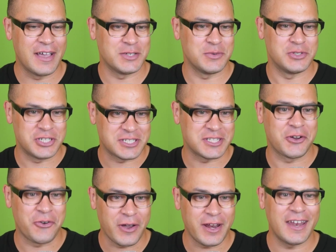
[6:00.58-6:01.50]
as it was just the
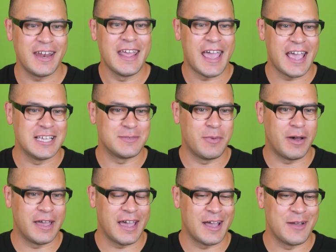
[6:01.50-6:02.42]
credit, as
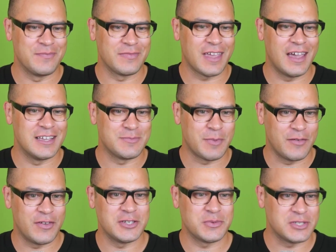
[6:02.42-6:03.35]
my
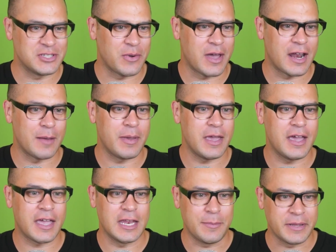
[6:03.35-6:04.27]
visa was still held up here.
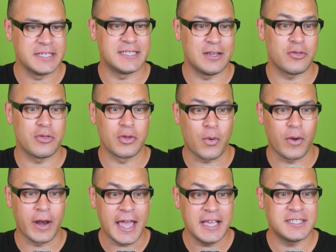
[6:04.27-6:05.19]
Can you please send through the
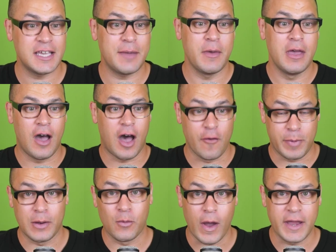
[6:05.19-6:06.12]
quote ASAP? I've
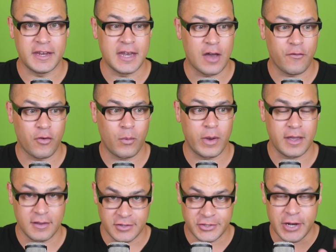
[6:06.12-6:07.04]
been waiting now for a week.
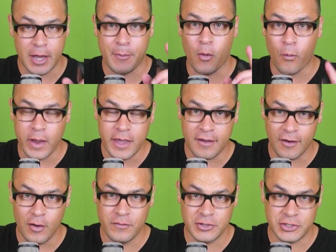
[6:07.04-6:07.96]
So now I'm a week
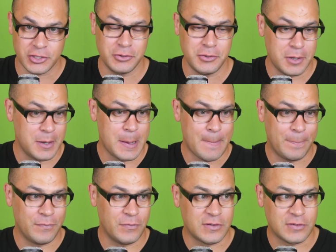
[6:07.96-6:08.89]
overdue,
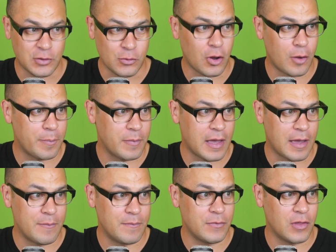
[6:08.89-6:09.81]
still not
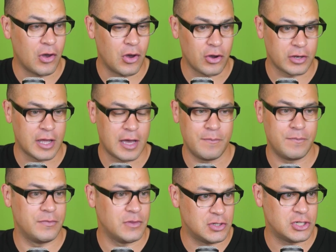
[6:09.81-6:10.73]
hooked up,
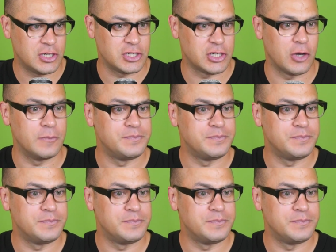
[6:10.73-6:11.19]
shit show.